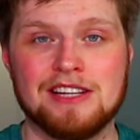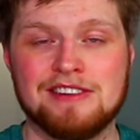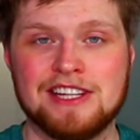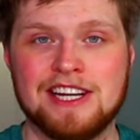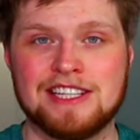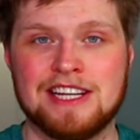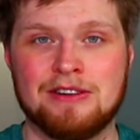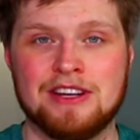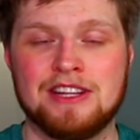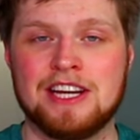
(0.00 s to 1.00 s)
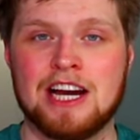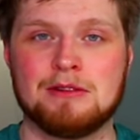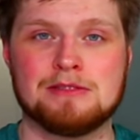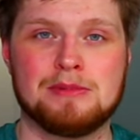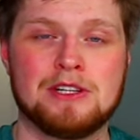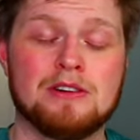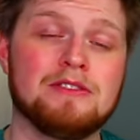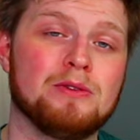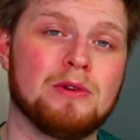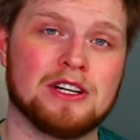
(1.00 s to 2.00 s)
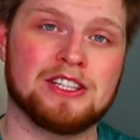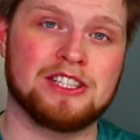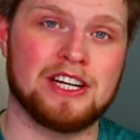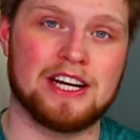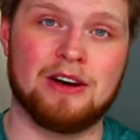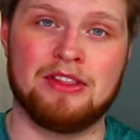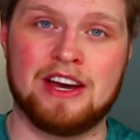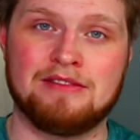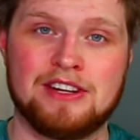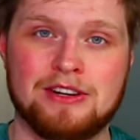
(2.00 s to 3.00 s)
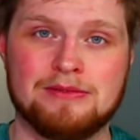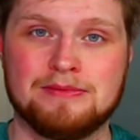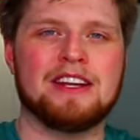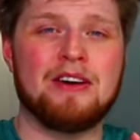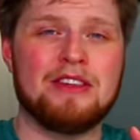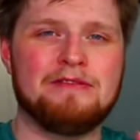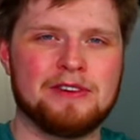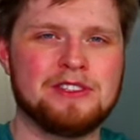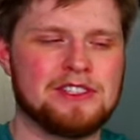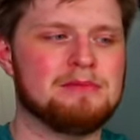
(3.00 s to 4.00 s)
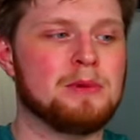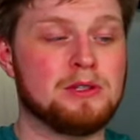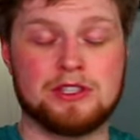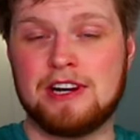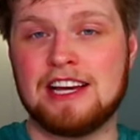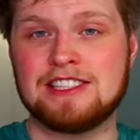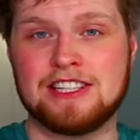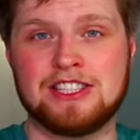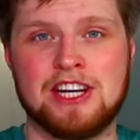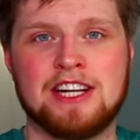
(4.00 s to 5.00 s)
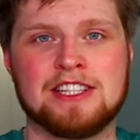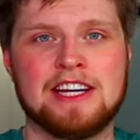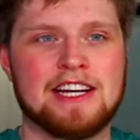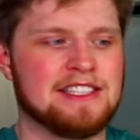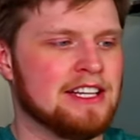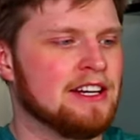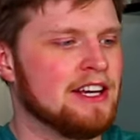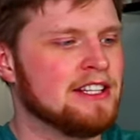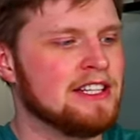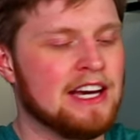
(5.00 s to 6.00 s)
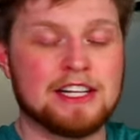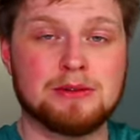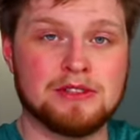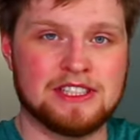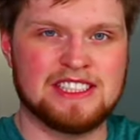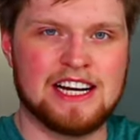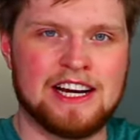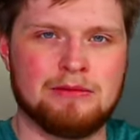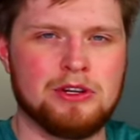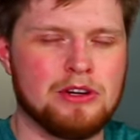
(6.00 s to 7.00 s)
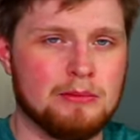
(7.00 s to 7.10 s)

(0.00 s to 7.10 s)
leave a link down in the comments below if you want to check out that video. Now the first and most drastic change, like I said, is the actual design. When you